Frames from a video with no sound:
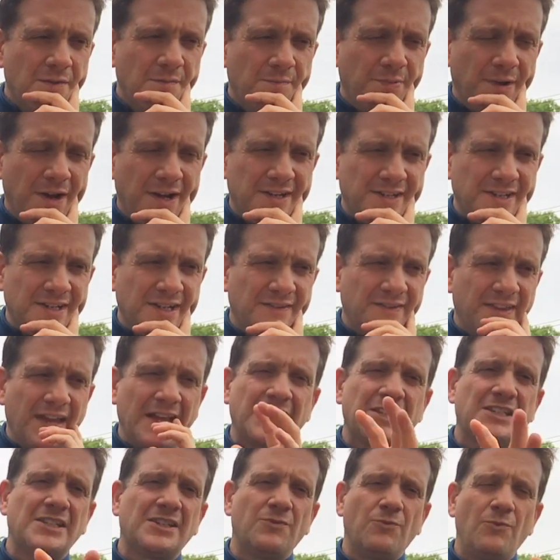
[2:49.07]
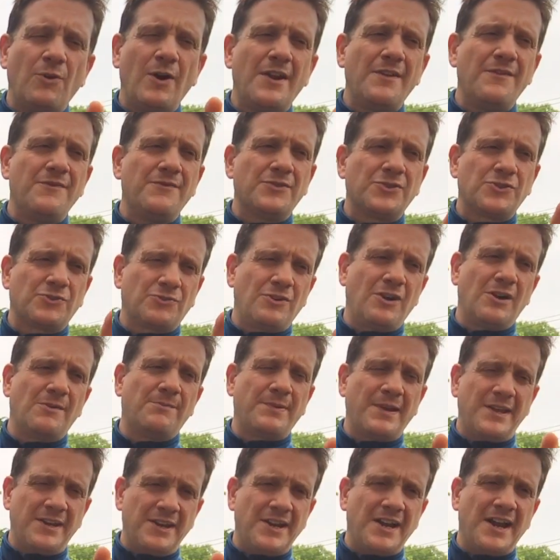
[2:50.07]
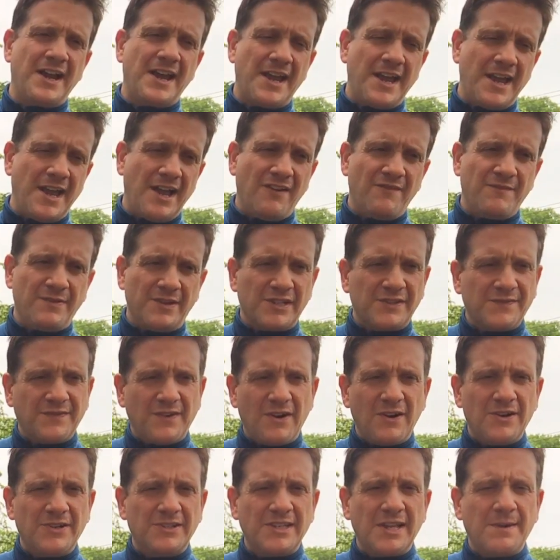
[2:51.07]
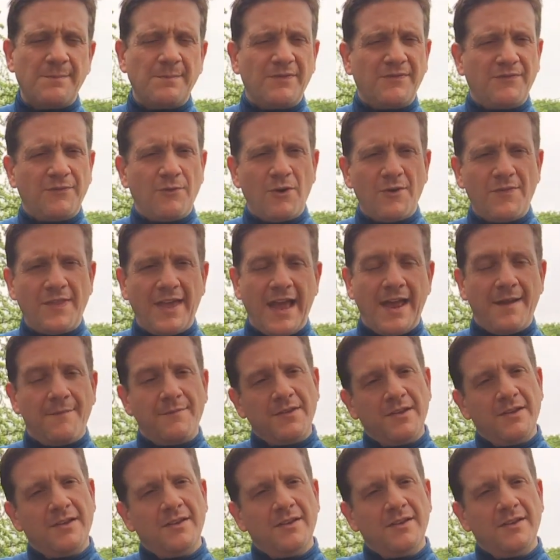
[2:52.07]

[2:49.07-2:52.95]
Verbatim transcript: But that's the one strong opinion I have. But as far as before that,